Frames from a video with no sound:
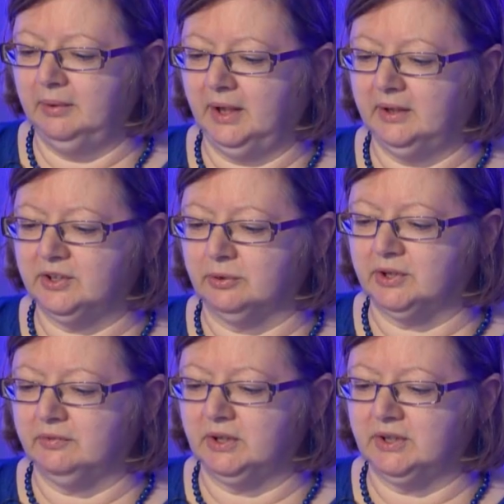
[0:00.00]
with other
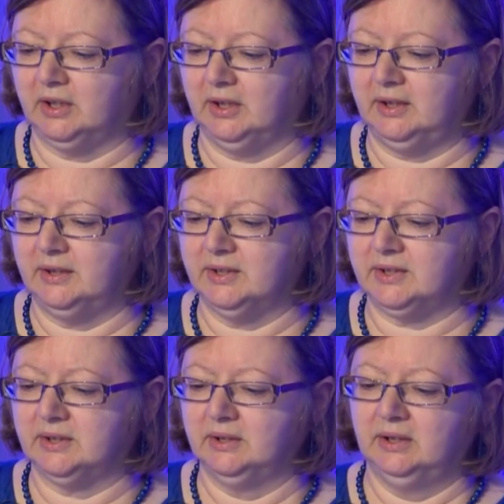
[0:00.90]
sorts of
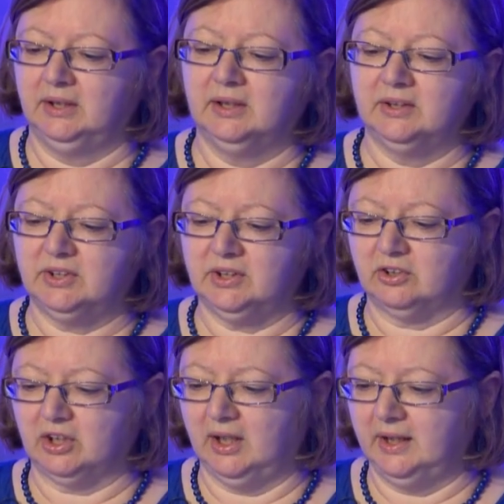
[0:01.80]
designs,
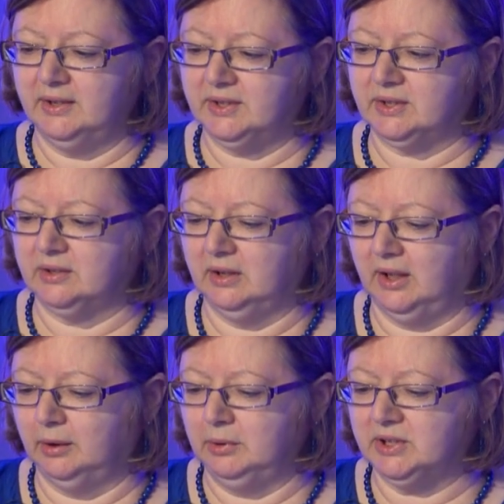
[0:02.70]
such as
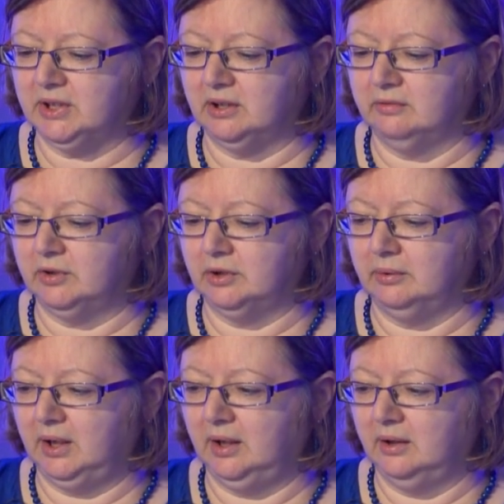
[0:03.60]
instead of
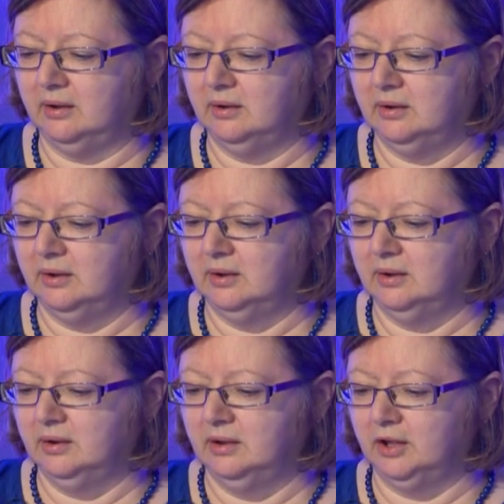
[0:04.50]
doing
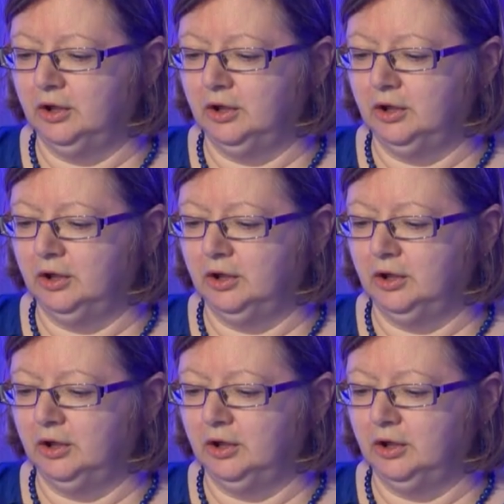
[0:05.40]
the